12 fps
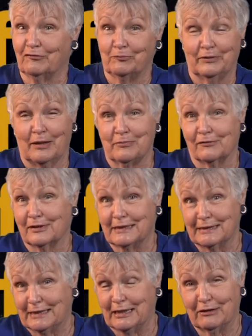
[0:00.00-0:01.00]
of blubber and
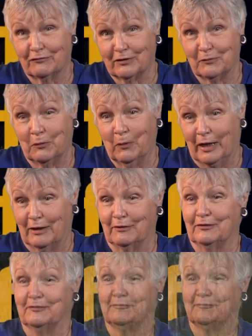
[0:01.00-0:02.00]
skin from a whale?